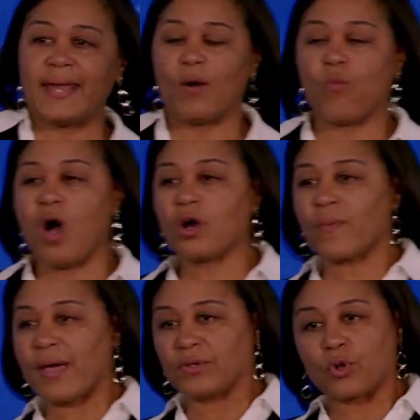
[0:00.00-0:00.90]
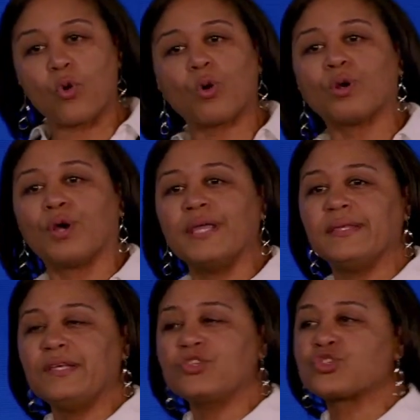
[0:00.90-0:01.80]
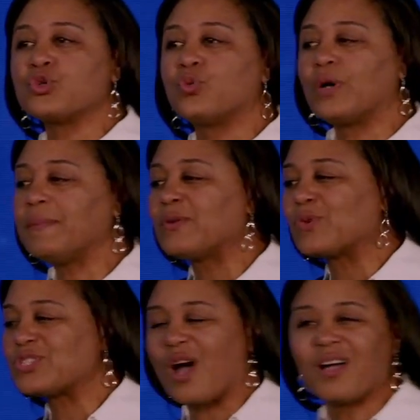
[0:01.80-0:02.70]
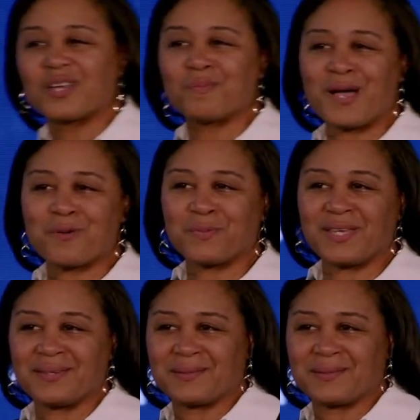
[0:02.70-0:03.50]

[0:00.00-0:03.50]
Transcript: and I walk around the corner, and these two women were talking about me.